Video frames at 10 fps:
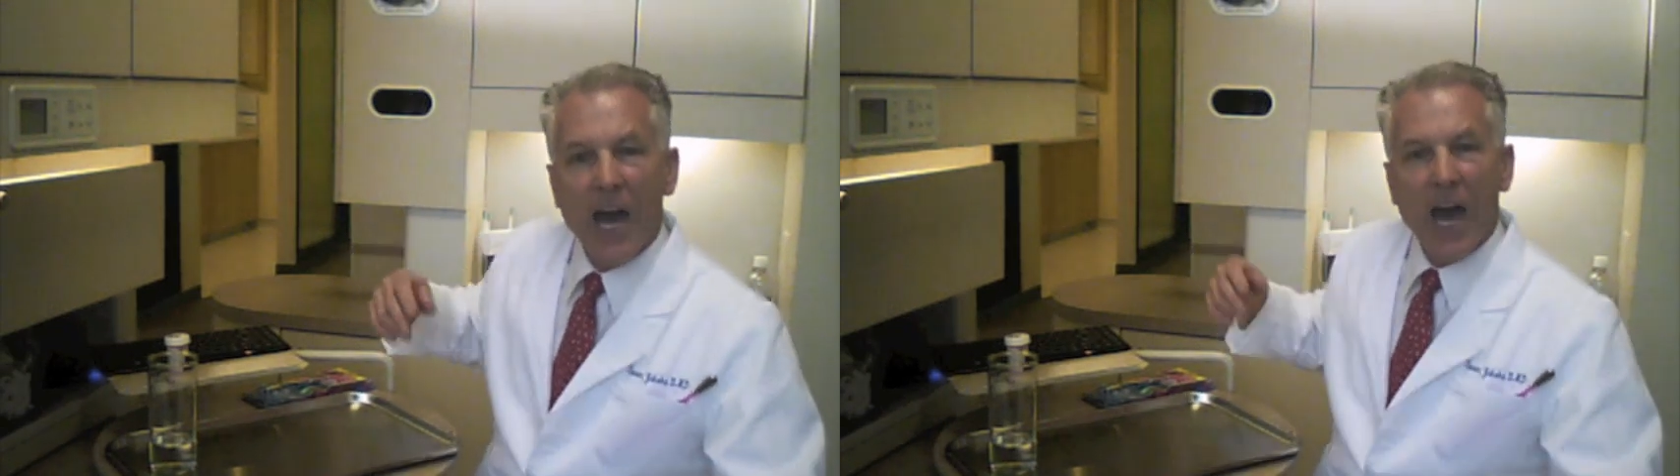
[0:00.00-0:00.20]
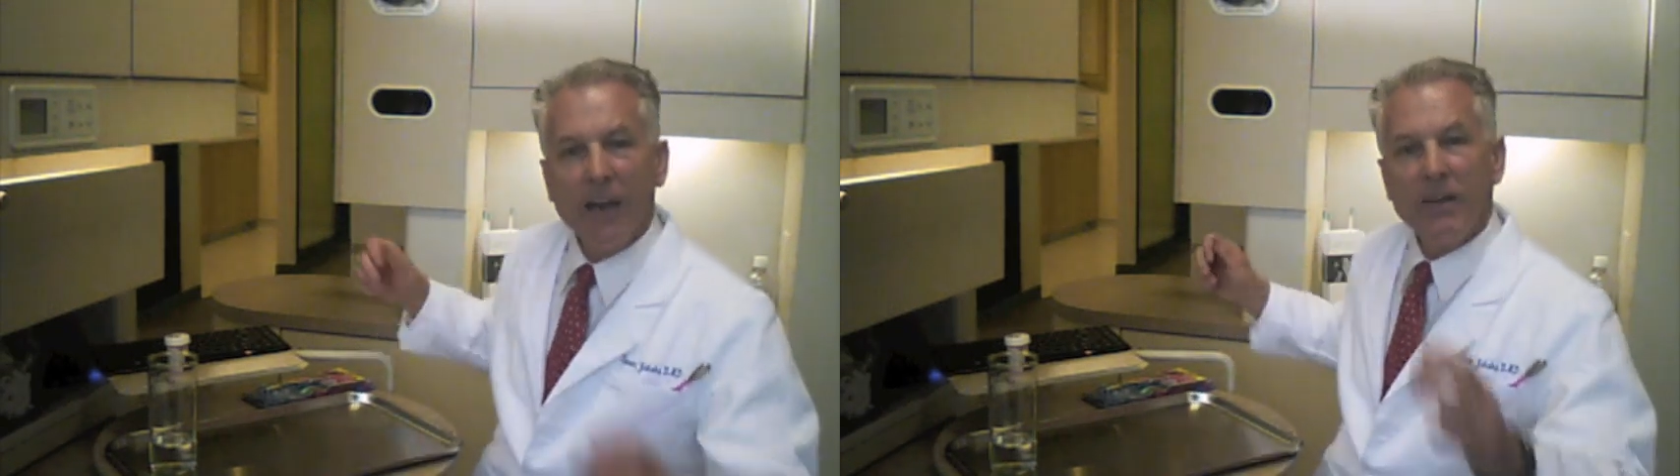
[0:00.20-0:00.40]

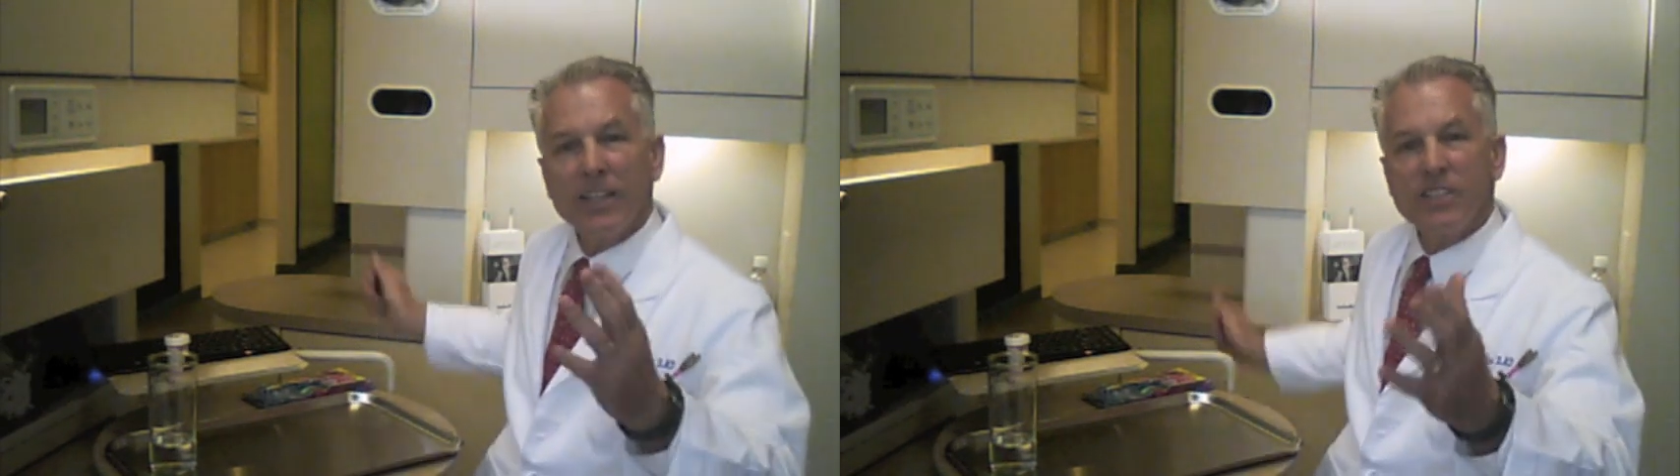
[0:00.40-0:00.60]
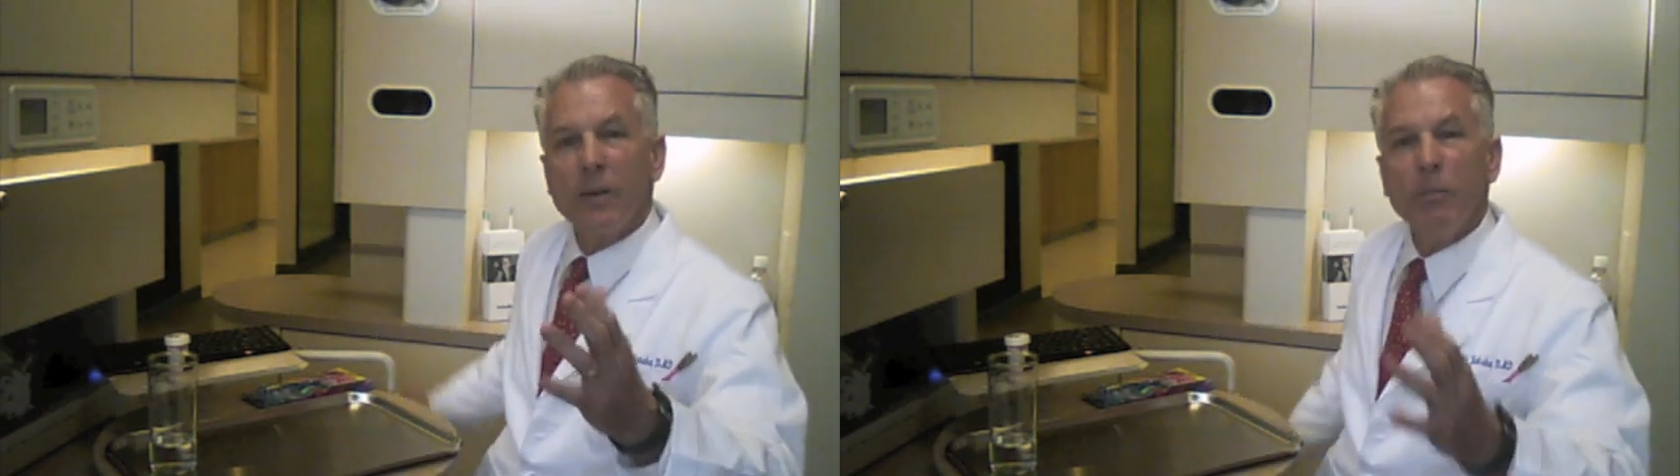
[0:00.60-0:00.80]
I've
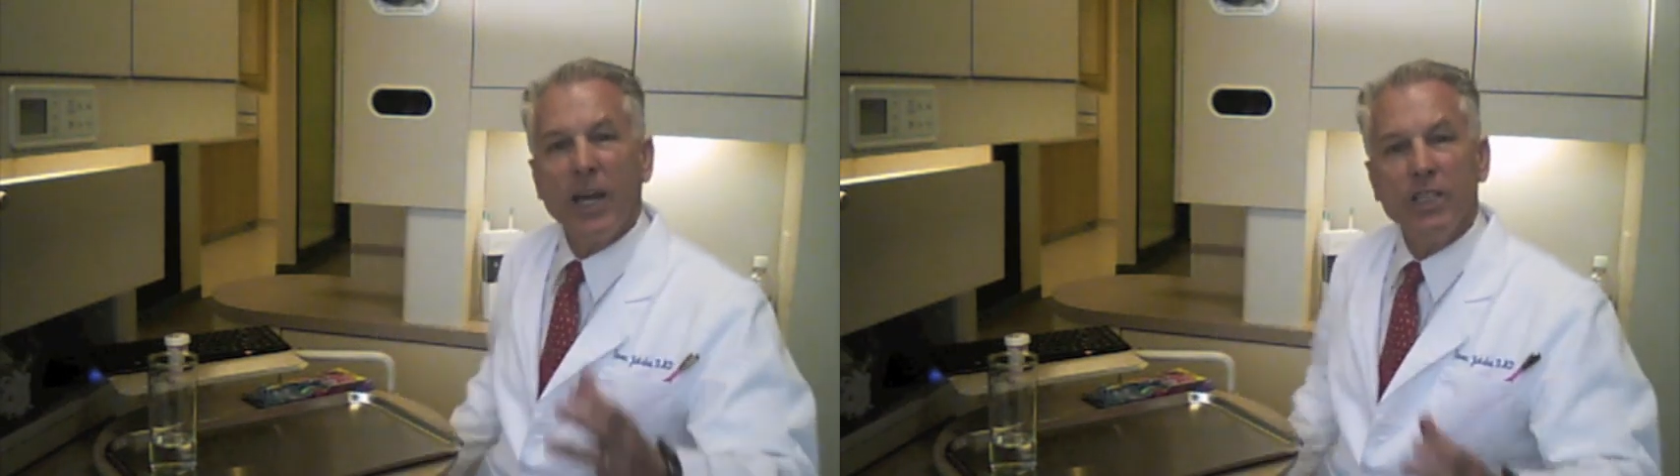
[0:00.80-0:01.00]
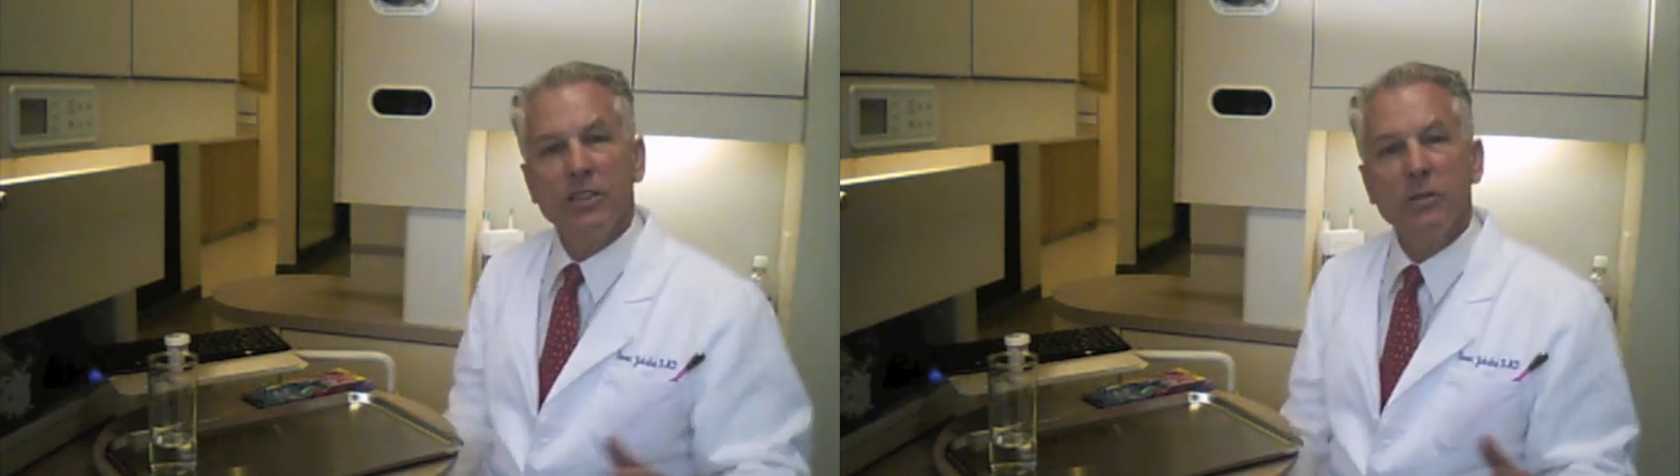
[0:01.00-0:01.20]
had some
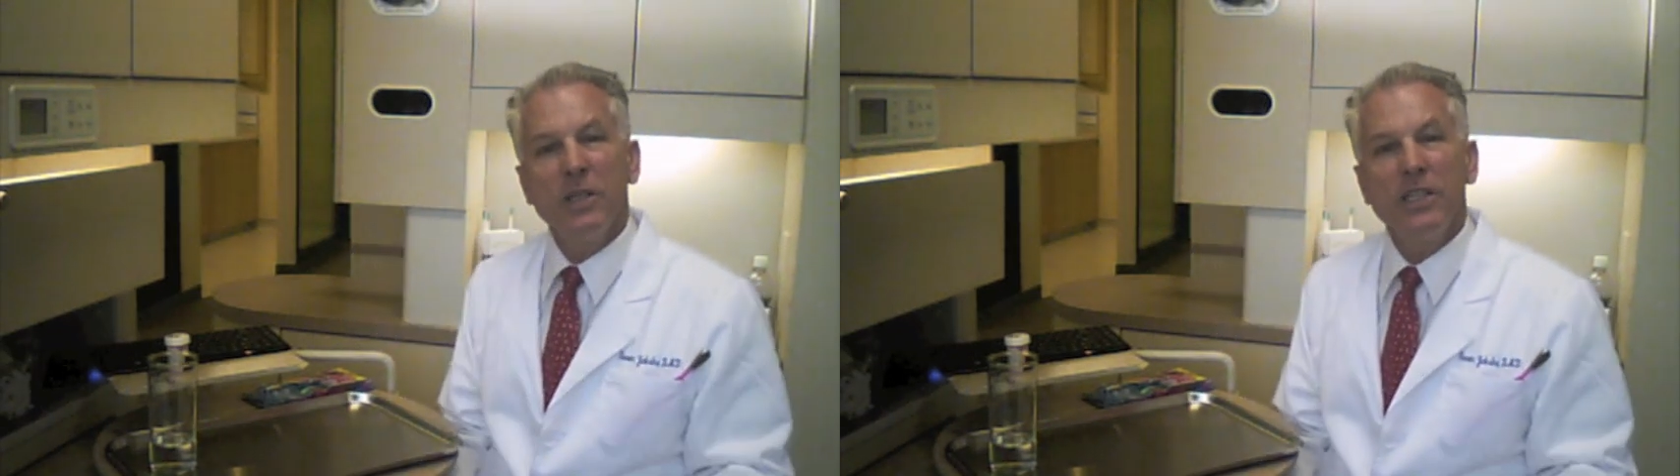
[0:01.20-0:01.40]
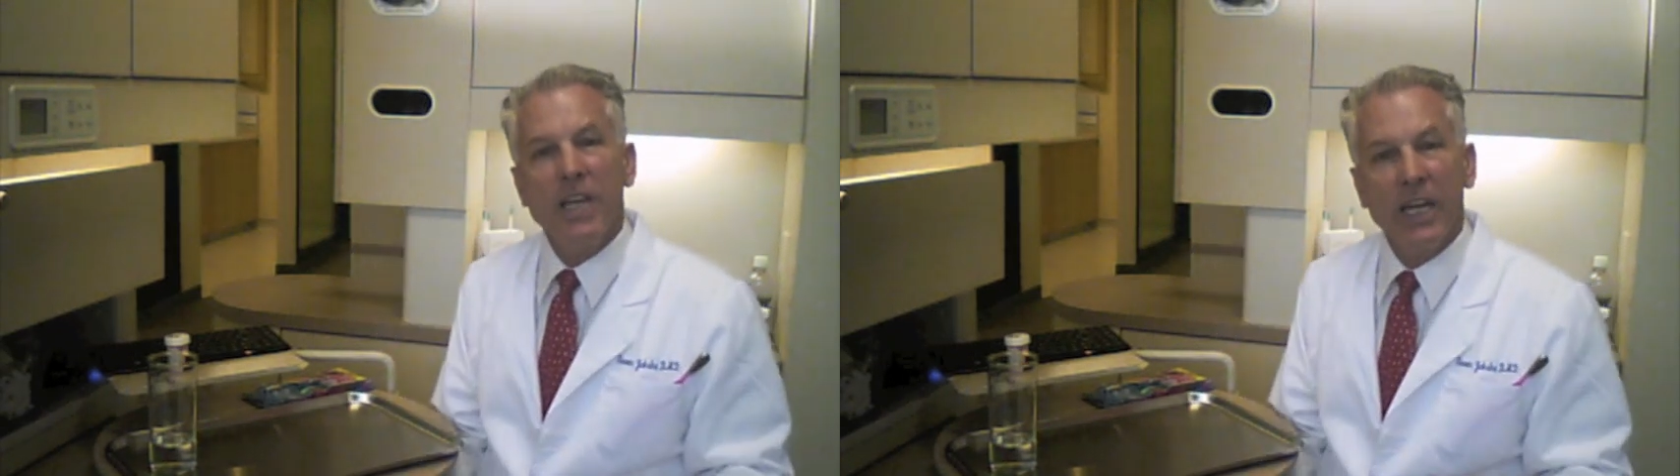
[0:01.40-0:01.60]
patients
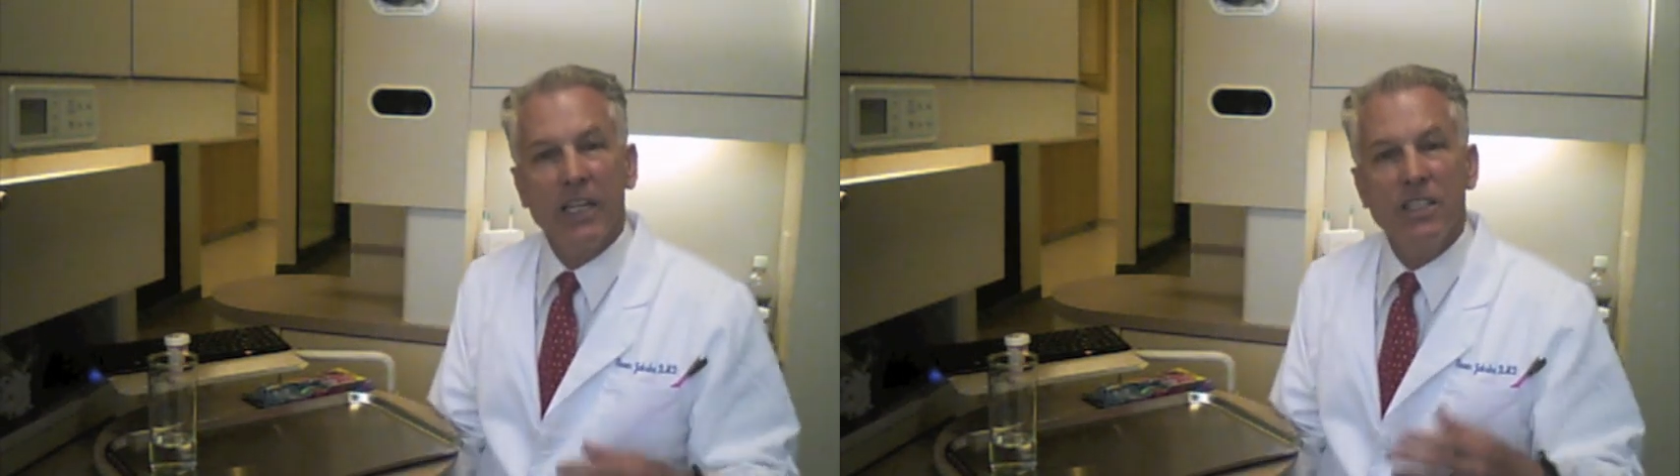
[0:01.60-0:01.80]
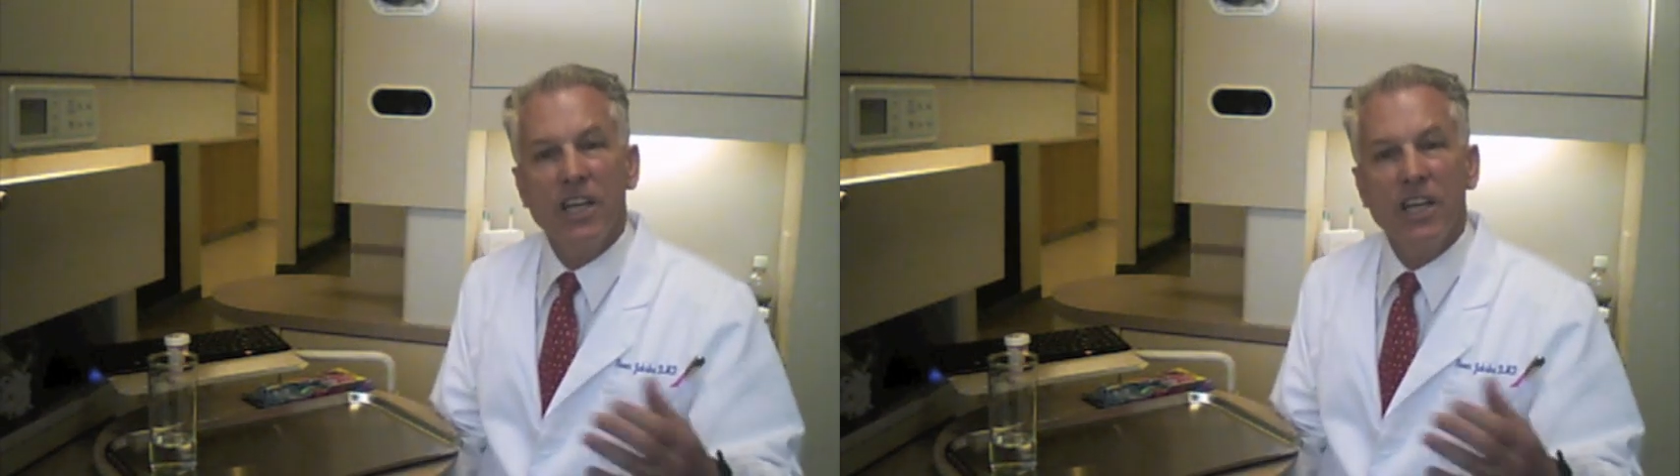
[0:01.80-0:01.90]
being taken